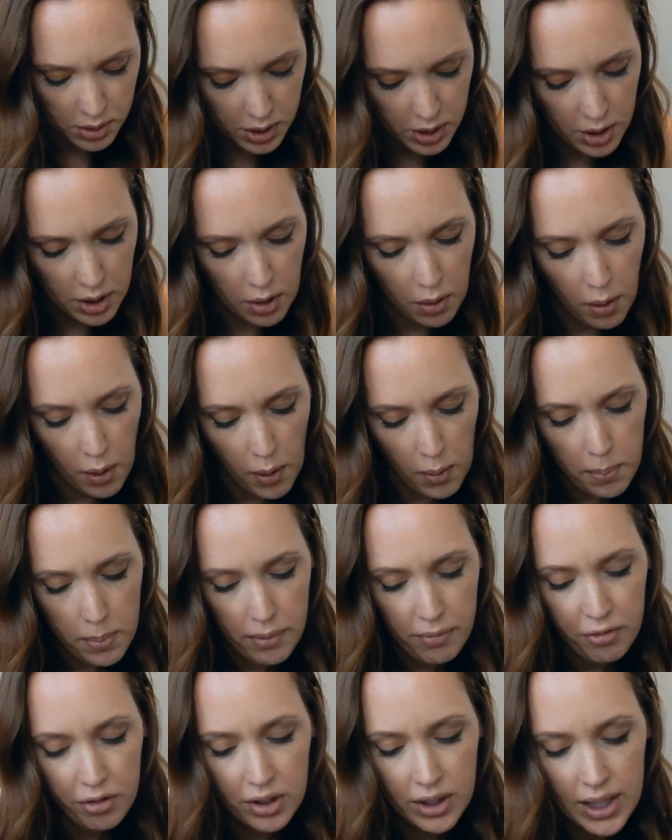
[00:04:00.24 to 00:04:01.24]
you know,
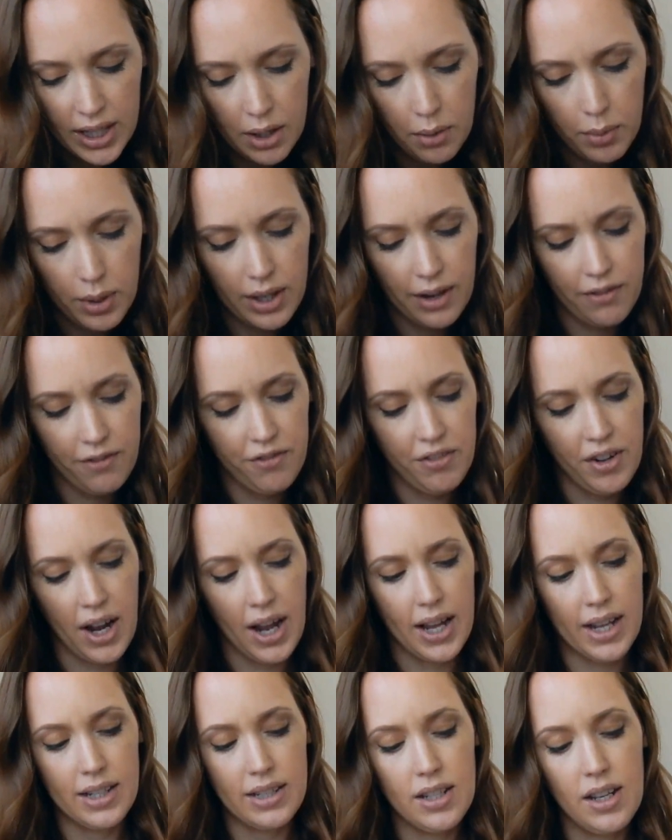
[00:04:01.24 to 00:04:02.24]
hopefully we can
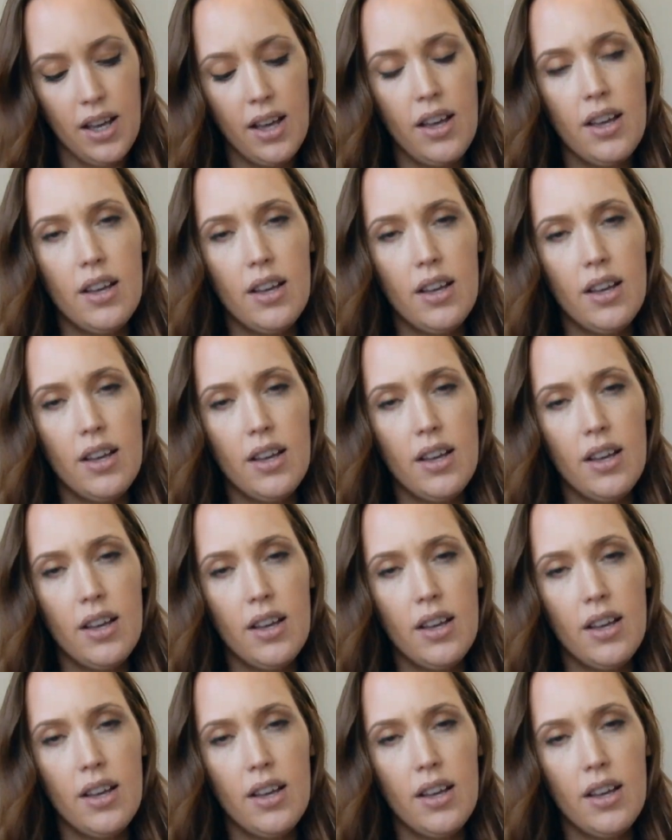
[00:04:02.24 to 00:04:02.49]
find